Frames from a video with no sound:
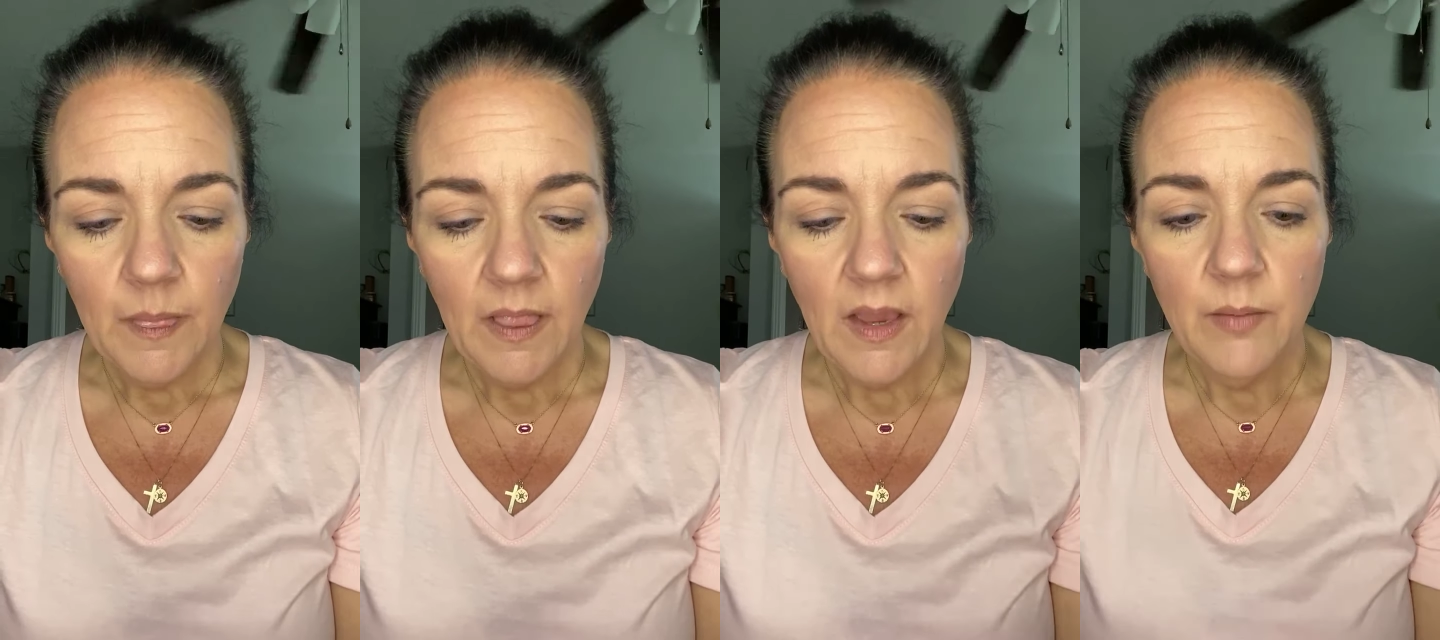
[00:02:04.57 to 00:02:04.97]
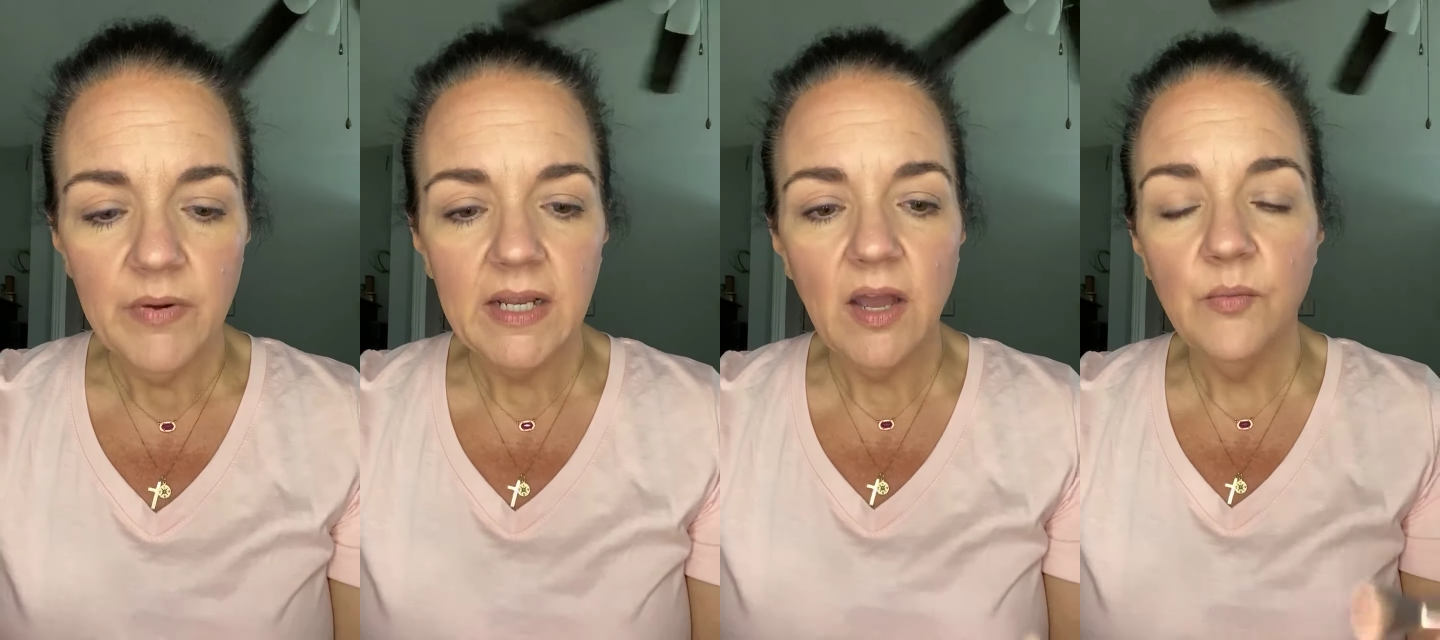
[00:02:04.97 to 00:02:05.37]
I'm going to
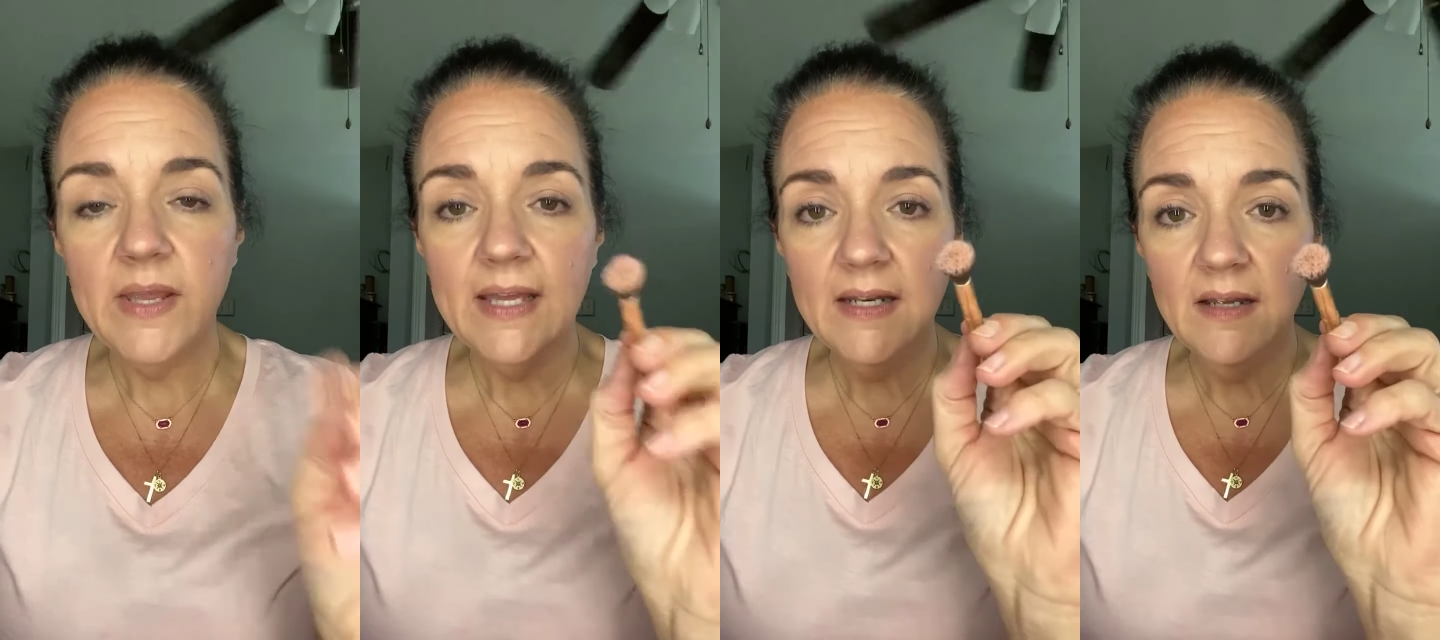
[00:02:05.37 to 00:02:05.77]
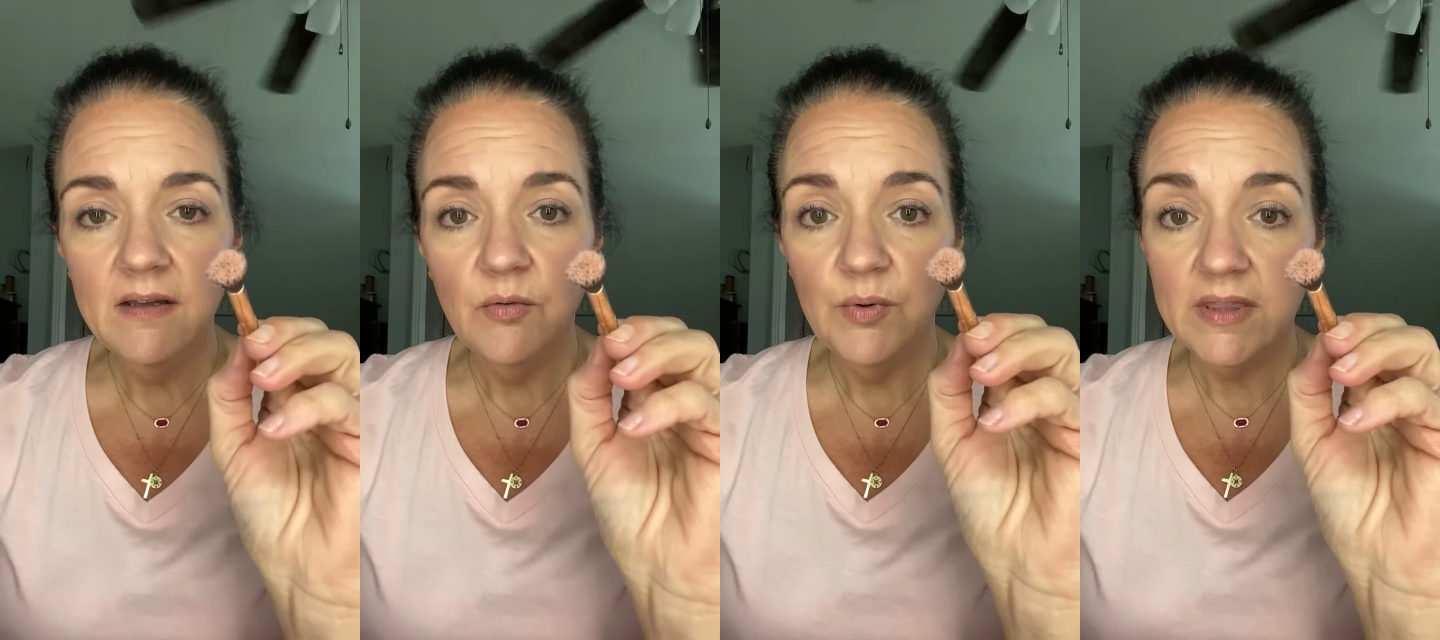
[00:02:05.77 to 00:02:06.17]
go in
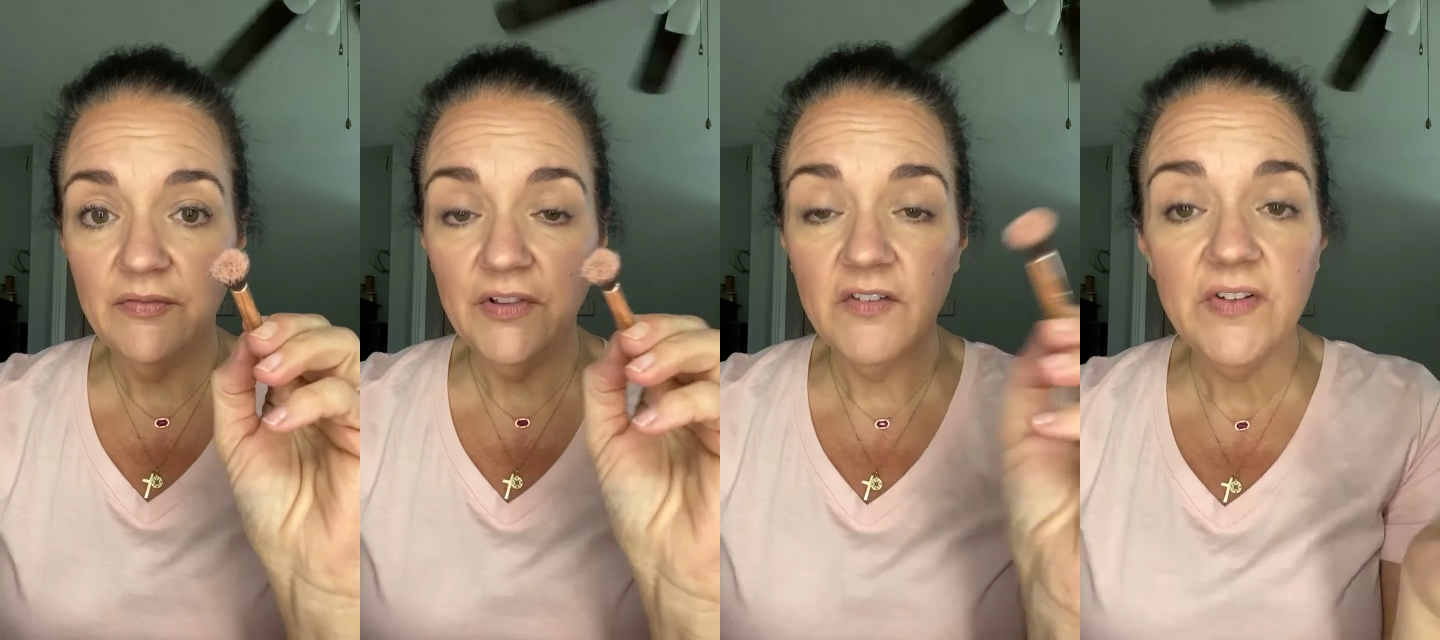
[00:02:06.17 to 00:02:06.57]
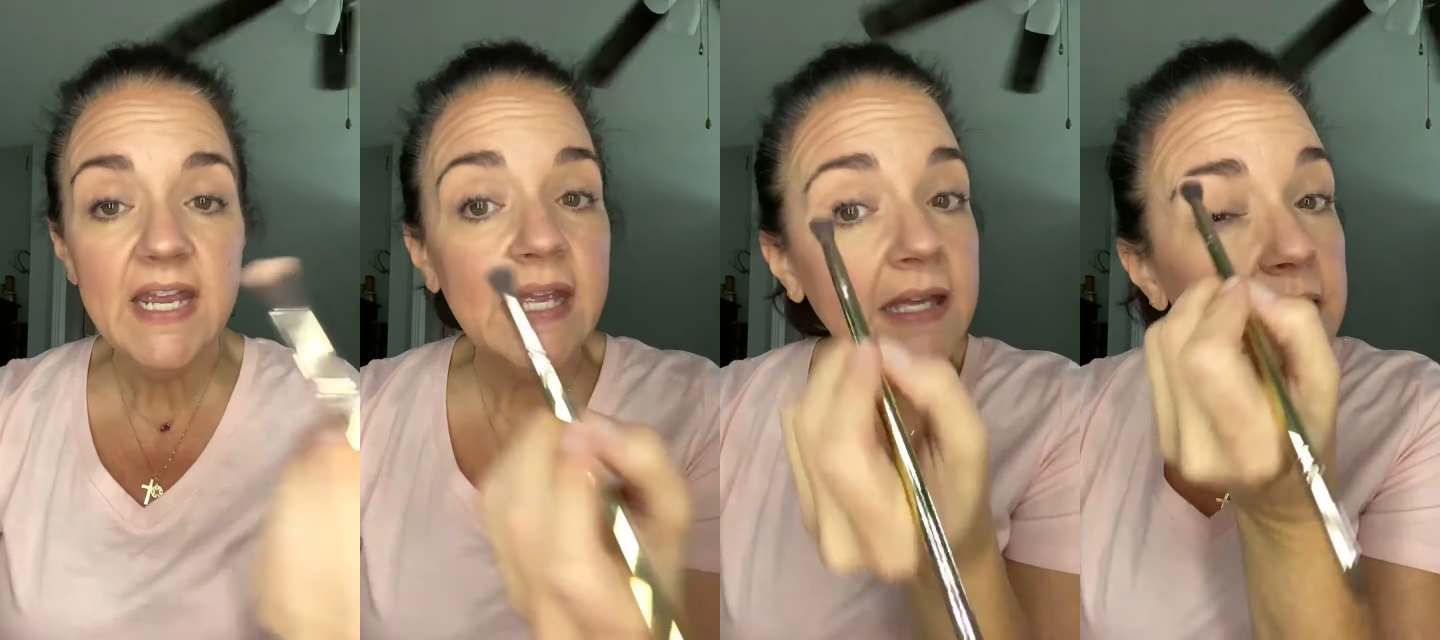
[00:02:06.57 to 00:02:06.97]
with the fluffy
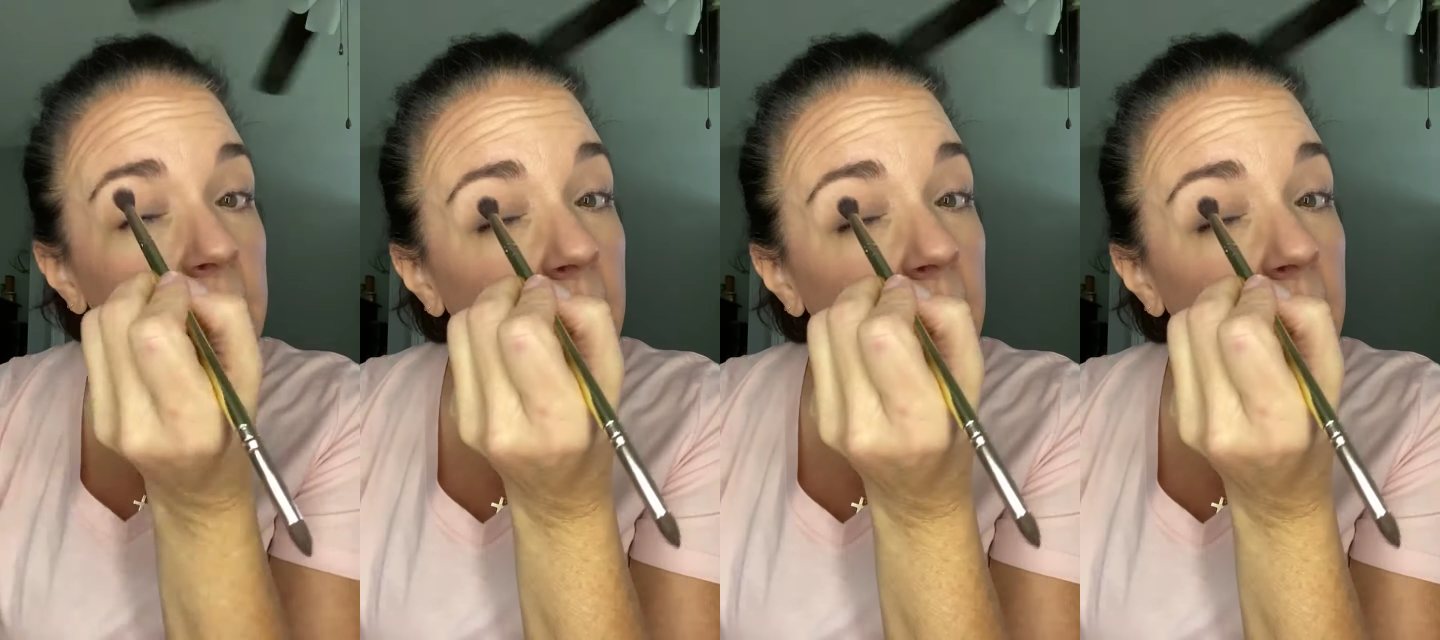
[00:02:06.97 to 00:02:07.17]
end,